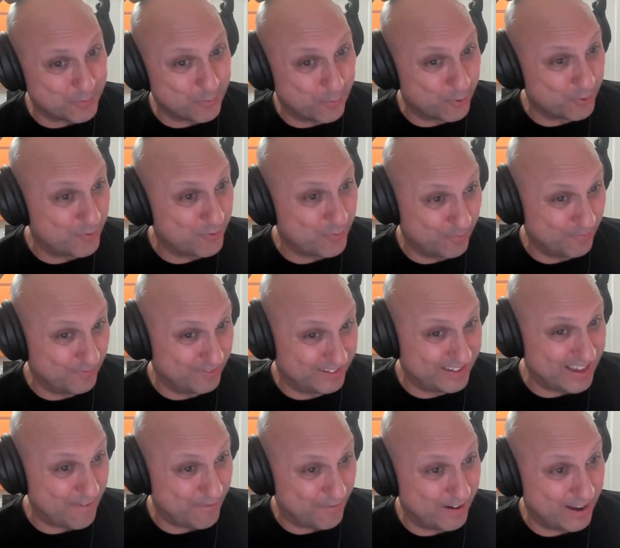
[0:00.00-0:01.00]
was
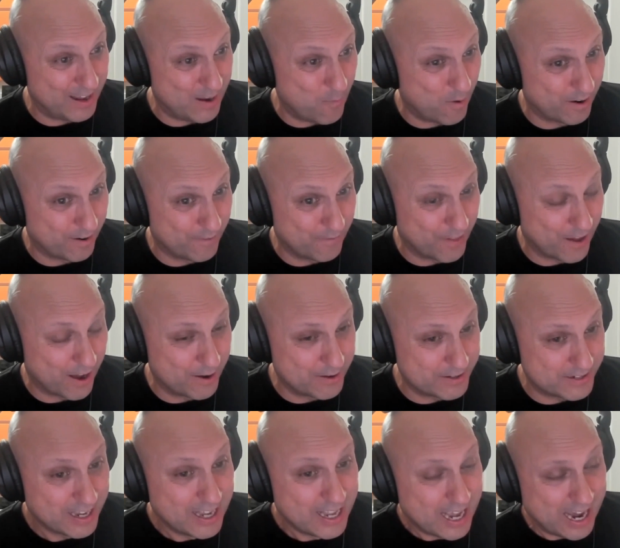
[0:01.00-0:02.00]
definitely one of
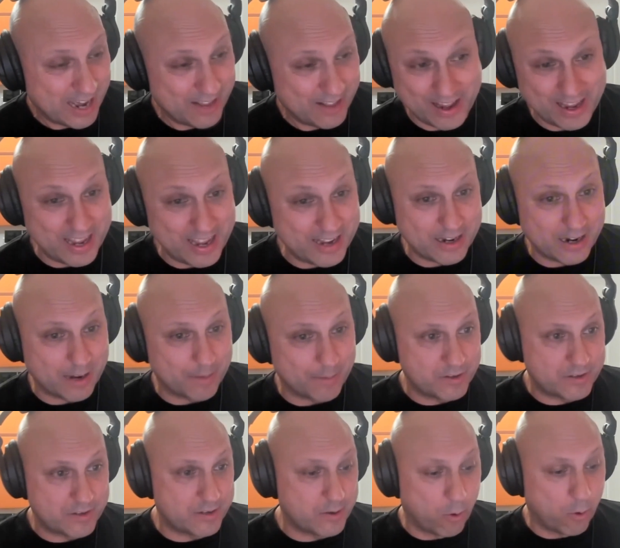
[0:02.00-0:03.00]
those. And they ended up
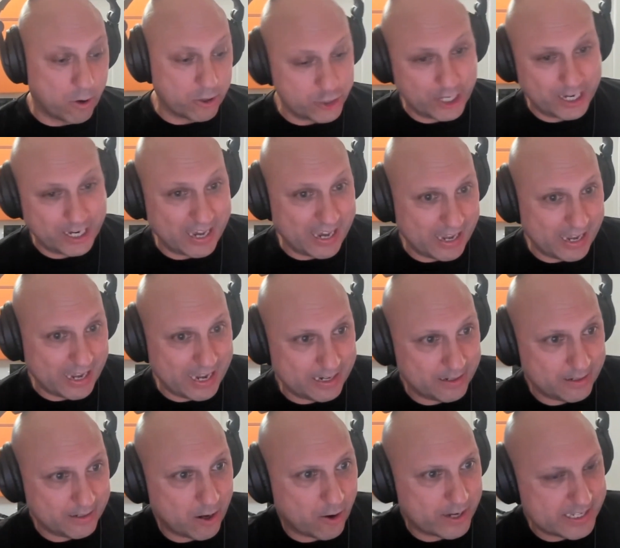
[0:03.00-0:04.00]
squashing it
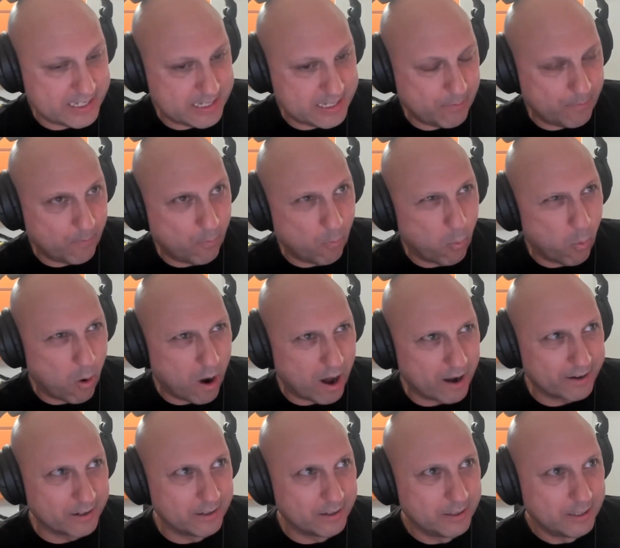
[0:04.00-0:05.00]
in
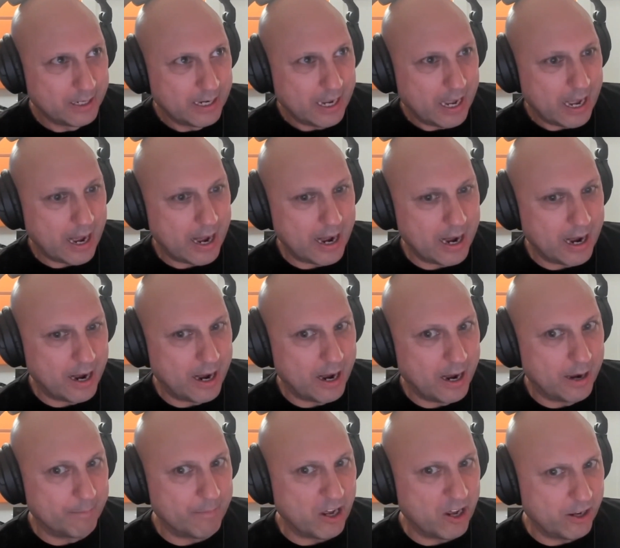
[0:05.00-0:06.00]
91,
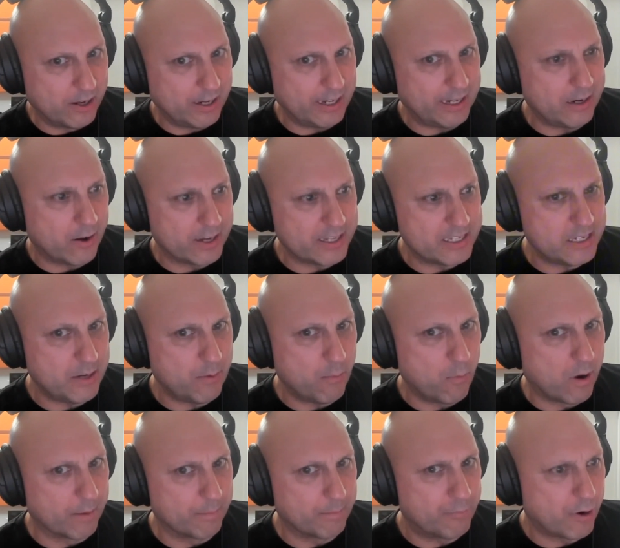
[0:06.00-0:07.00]
early
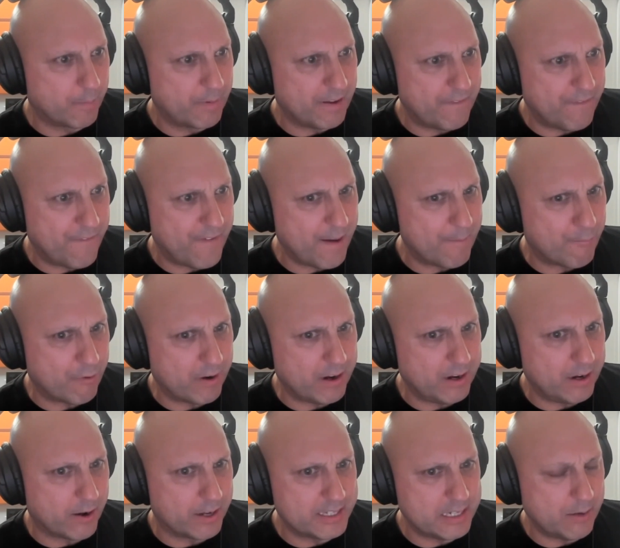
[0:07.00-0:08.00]
91, probably February
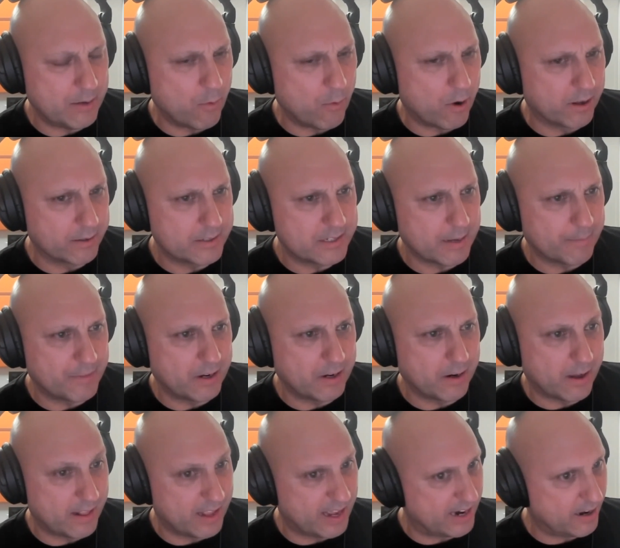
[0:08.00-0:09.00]
91, something
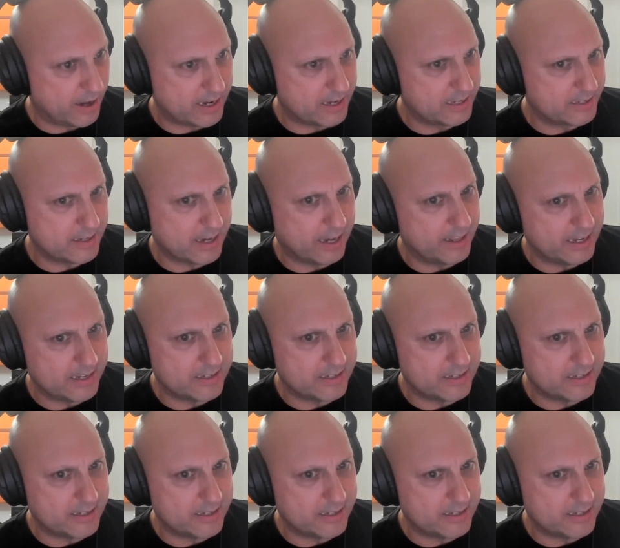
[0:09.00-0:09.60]
like that. Like I say, this